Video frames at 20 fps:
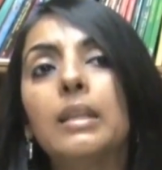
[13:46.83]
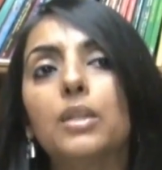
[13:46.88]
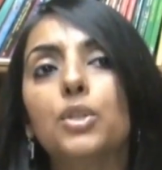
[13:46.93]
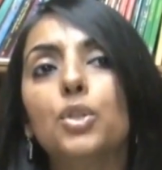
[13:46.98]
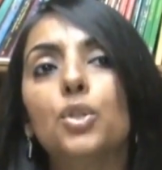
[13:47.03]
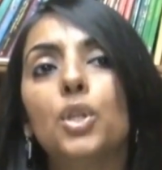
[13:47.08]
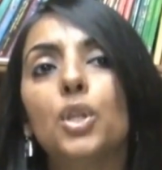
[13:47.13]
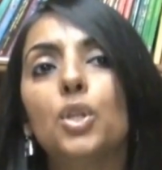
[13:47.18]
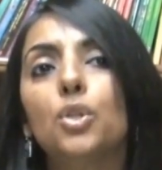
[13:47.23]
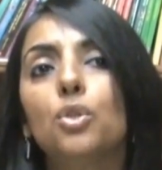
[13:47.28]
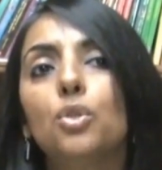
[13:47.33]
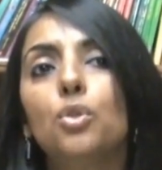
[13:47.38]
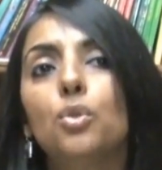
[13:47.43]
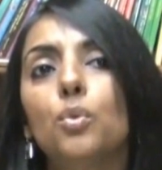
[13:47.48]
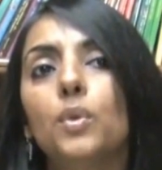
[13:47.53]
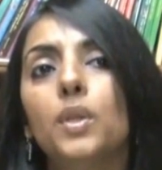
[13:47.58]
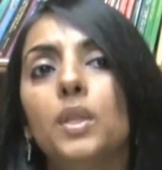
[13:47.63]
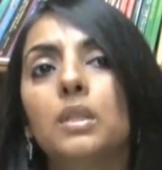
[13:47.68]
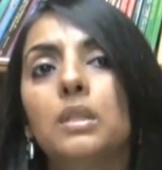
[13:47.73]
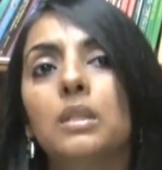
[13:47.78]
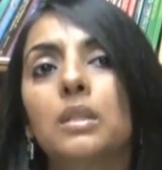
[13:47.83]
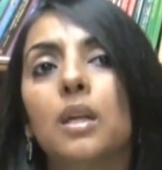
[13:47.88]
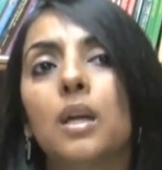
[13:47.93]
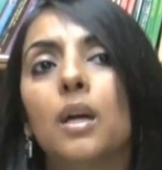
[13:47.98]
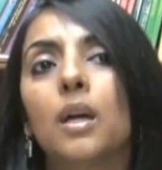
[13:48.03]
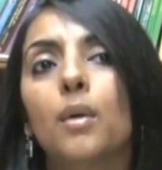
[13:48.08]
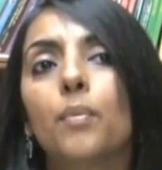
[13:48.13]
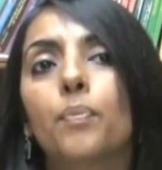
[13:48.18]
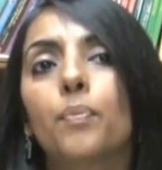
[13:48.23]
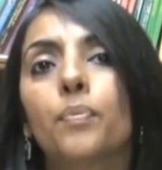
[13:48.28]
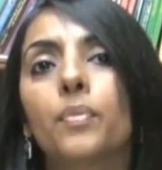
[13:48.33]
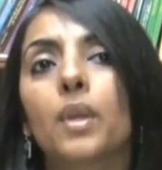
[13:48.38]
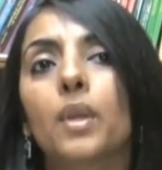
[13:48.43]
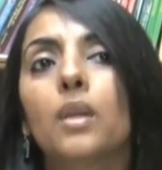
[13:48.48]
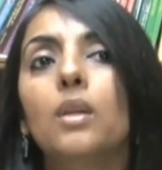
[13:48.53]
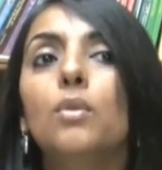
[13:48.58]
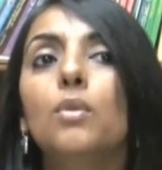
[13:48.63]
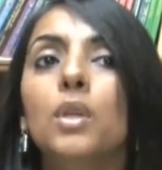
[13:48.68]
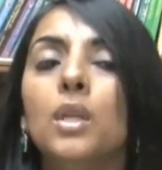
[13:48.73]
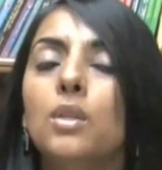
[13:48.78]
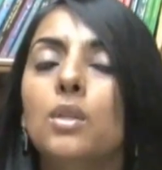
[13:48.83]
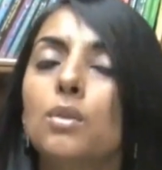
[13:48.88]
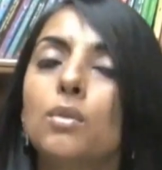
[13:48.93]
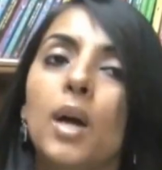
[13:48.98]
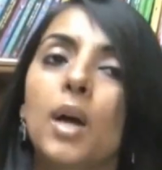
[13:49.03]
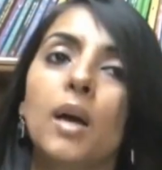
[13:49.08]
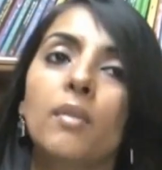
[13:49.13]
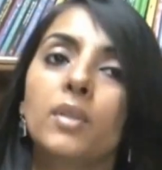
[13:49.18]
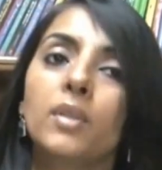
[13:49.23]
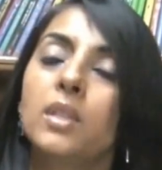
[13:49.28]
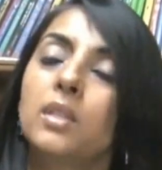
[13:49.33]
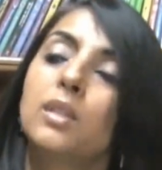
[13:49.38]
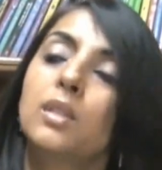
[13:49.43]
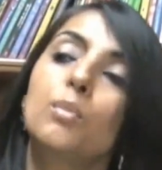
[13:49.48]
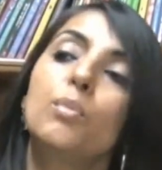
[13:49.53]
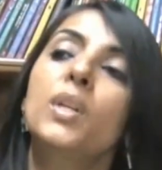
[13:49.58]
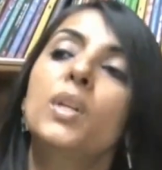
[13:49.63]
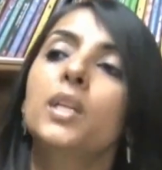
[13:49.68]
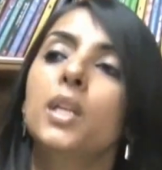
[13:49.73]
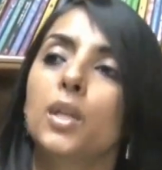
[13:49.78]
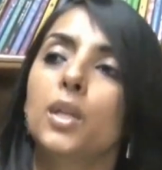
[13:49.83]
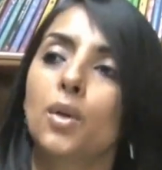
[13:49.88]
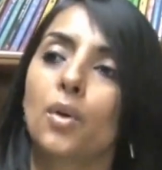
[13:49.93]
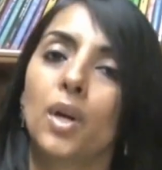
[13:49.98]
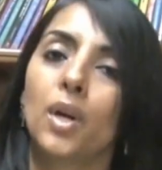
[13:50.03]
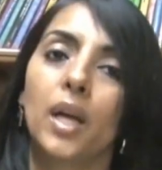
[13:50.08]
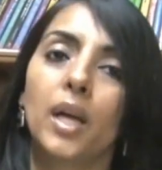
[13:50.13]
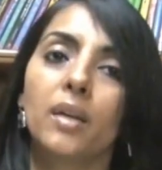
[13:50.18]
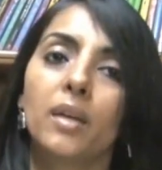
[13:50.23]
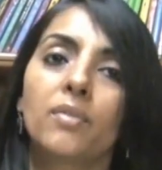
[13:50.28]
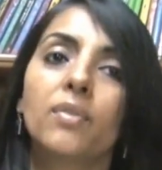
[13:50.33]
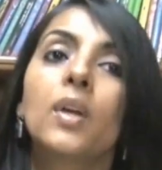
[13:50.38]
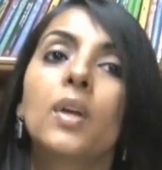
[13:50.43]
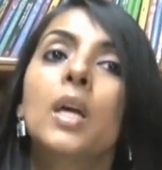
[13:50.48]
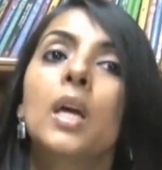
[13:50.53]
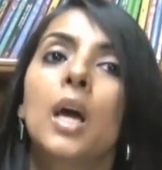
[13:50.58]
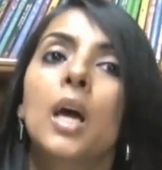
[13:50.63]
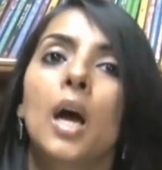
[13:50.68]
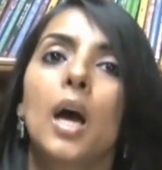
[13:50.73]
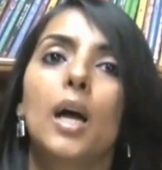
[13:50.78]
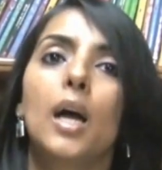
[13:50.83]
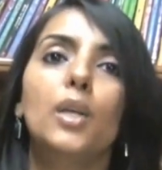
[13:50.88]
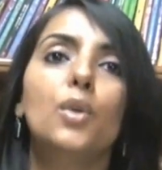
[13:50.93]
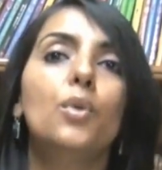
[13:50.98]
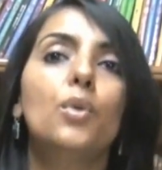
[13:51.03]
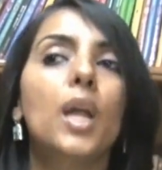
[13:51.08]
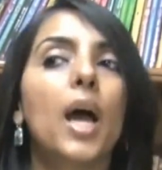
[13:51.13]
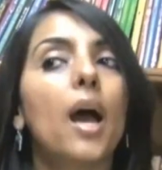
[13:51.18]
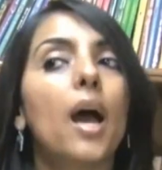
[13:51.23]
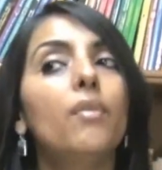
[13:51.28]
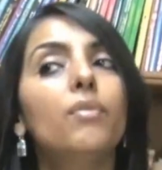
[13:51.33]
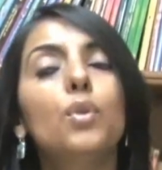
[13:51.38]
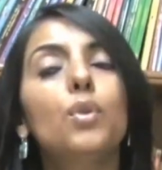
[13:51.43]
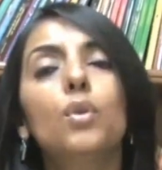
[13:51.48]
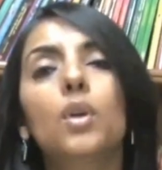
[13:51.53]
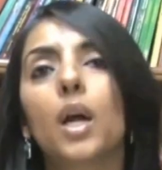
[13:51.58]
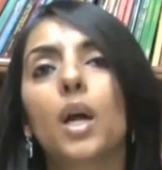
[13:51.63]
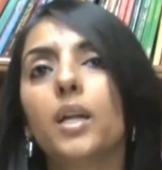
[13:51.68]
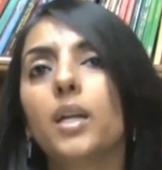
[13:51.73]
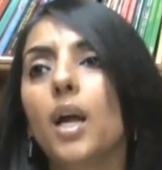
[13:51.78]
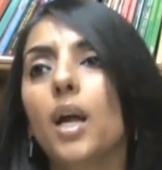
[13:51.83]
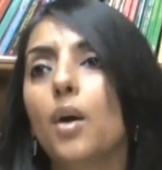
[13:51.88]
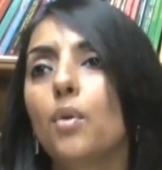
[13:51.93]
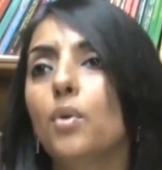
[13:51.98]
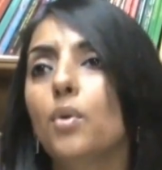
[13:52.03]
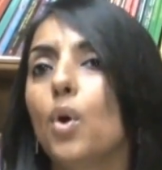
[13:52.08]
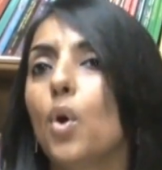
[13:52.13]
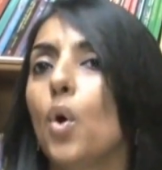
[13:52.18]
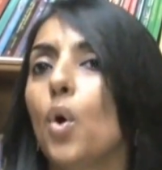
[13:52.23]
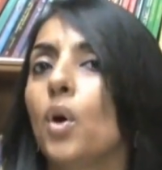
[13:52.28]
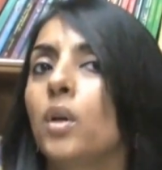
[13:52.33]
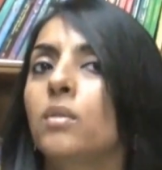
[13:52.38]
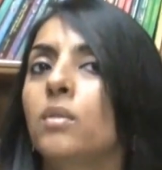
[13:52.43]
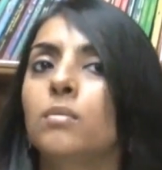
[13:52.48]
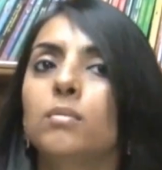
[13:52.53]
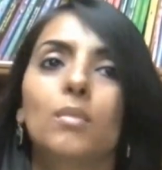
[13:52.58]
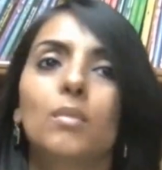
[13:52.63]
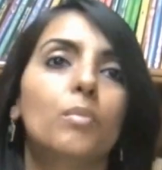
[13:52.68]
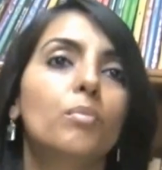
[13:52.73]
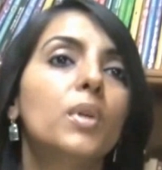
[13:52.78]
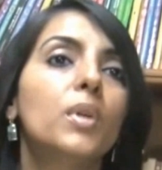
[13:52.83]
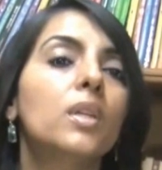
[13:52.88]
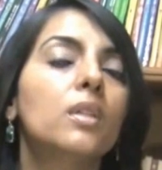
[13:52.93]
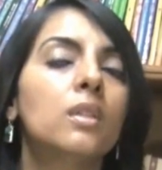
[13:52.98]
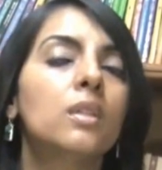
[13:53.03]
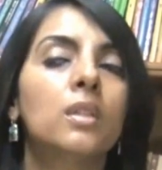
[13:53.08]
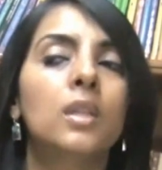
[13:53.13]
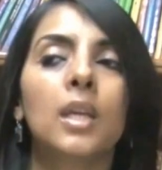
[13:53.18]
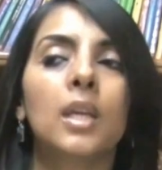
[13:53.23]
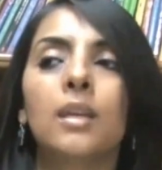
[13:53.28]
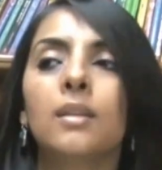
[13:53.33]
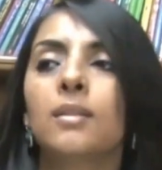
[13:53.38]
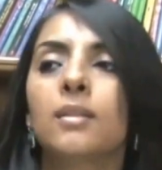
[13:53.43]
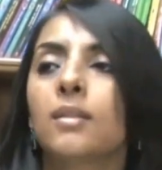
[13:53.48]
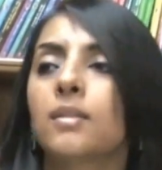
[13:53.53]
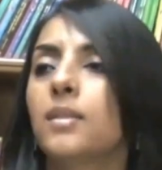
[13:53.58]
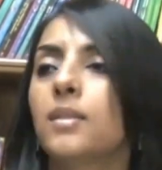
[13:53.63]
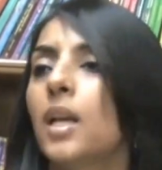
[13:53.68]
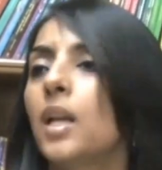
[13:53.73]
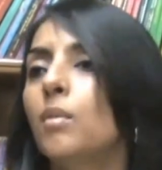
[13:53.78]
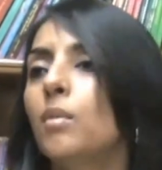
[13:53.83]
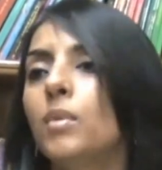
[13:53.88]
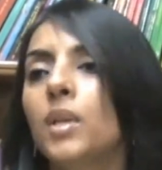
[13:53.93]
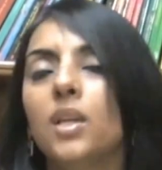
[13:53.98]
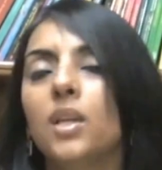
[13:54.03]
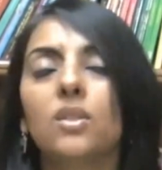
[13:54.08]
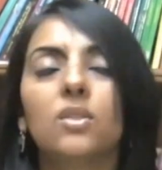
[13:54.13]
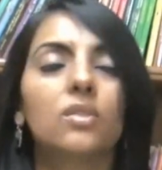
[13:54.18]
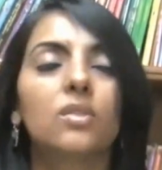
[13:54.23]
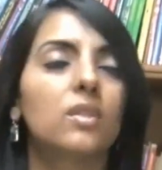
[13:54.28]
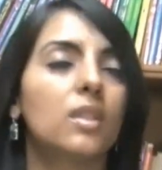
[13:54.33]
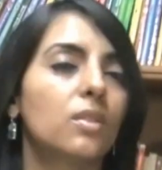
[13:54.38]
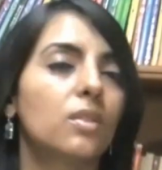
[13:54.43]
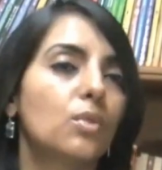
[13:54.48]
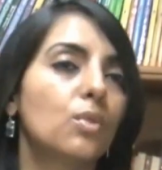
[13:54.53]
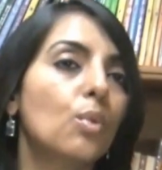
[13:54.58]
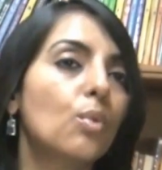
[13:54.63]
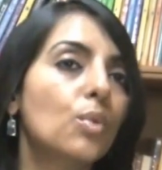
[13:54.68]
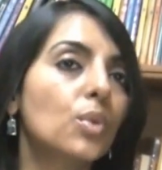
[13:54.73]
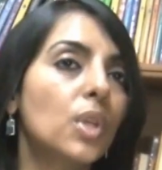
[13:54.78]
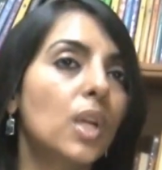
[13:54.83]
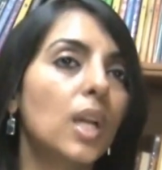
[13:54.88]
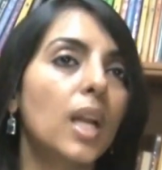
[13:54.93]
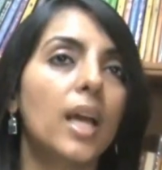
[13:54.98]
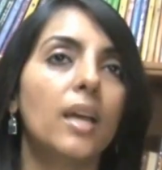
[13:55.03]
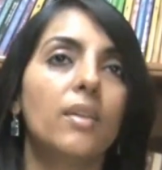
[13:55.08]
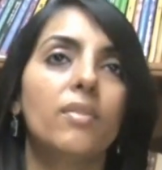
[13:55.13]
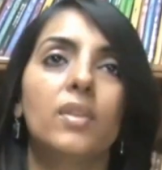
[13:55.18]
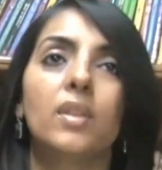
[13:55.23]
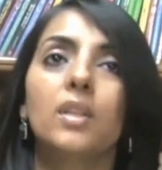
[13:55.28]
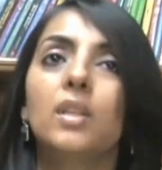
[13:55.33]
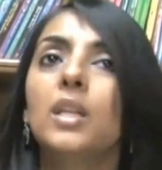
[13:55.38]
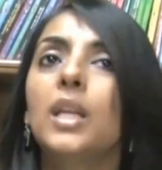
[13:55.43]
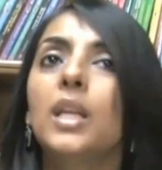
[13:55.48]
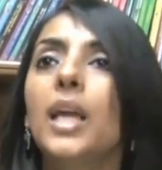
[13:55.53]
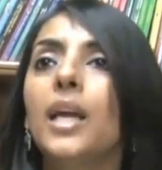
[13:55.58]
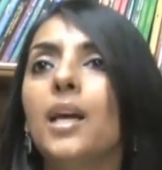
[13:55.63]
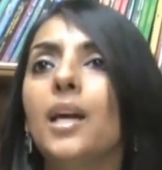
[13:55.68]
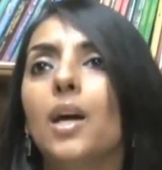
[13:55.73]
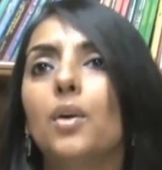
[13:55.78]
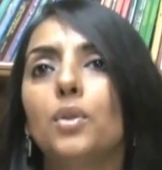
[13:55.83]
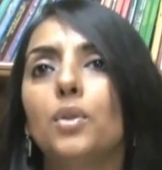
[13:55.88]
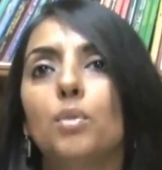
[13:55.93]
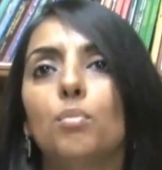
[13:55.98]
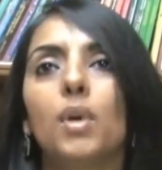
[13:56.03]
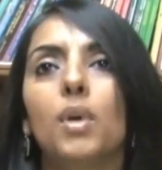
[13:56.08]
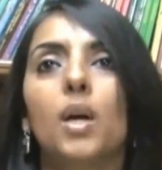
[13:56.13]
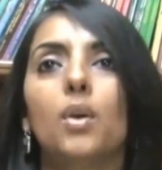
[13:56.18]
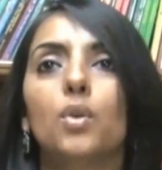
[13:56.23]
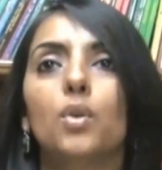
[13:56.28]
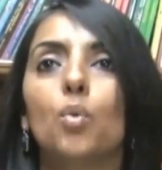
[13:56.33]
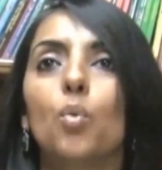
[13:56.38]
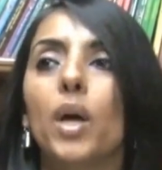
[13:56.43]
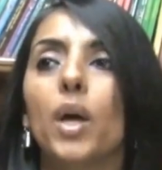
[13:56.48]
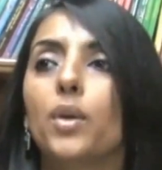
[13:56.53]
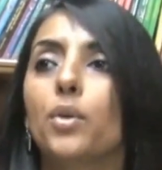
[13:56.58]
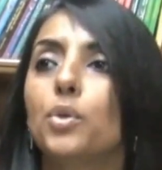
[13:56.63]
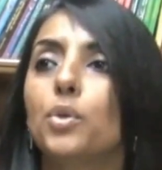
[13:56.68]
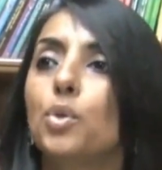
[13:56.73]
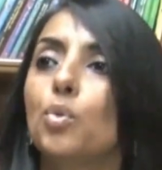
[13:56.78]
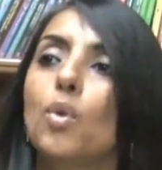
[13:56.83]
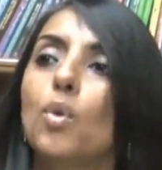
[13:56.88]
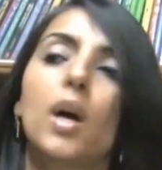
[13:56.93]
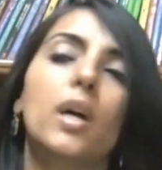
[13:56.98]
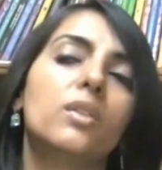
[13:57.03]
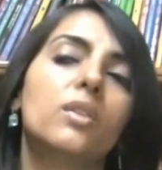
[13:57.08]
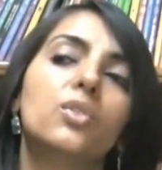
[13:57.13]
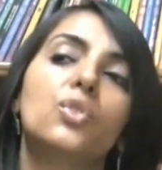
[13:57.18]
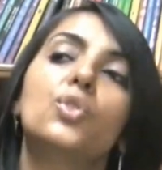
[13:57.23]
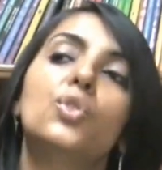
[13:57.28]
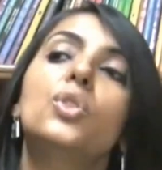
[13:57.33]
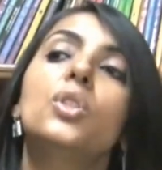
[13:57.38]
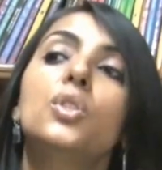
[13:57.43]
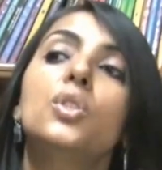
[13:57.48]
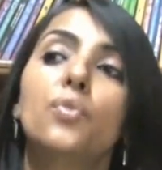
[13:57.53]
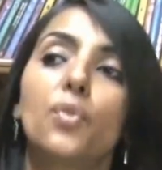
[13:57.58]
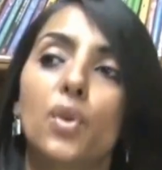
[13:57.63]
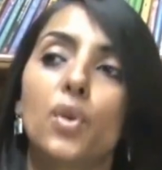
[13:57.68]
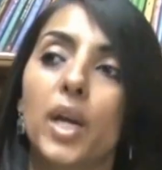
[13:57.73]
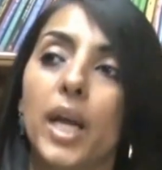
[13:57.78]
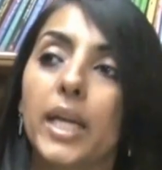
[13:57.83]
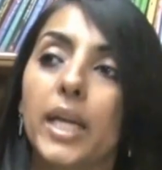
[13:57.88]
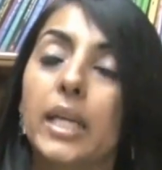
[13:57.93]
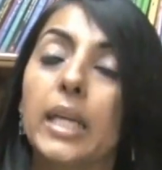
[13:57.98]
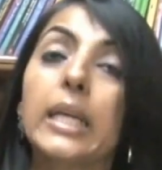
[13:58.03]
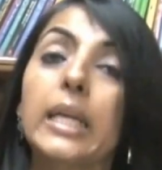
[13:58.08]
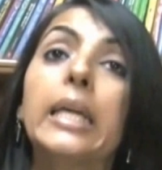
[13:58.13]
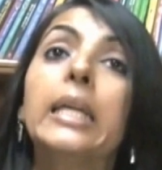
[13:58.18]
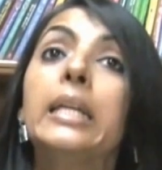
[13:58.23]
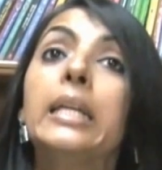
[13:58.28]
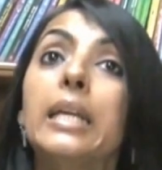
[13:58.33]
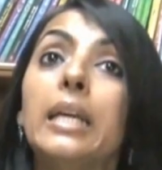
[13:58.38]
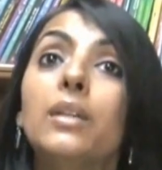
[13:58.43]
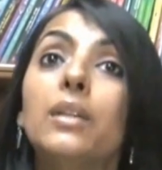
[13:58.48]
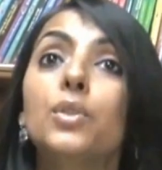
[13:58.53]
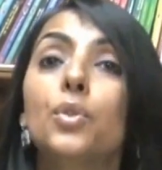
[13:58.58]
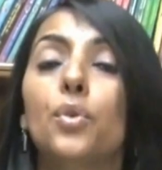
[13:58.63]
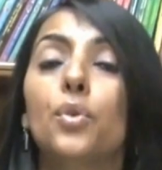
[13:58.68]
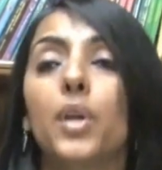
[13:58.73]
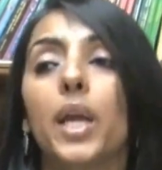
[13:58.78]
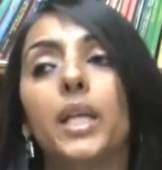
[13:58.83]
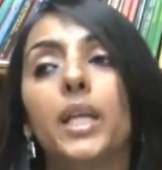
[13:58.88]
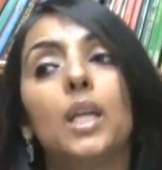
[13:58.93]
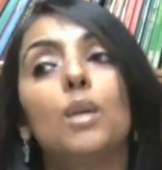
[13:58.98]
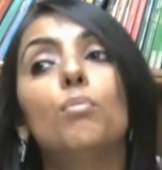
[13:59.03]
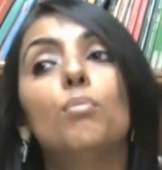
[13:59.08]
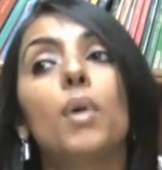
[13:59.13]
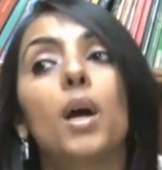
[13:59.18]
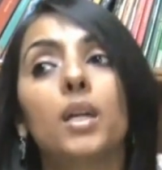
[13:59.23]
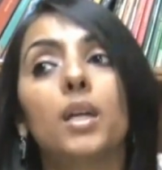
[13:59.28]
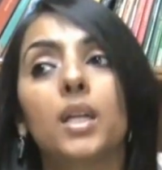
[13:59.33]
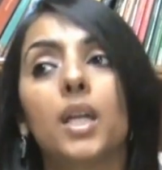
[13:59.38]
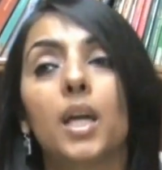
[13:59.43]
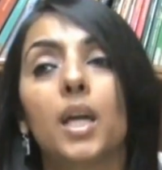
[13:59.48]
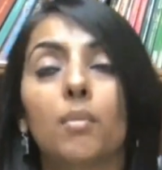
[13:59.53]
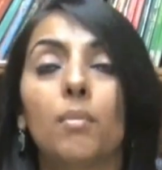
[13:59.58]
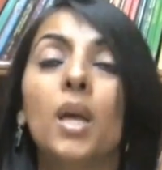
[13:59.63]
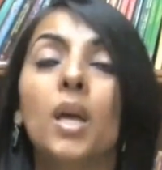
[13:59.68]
need to do is you need to have a discipline in your life. You would have to cut down on birthdays and celebrations and social life and take out about 1 or 2 hours just for writing, in case you're writing part-time.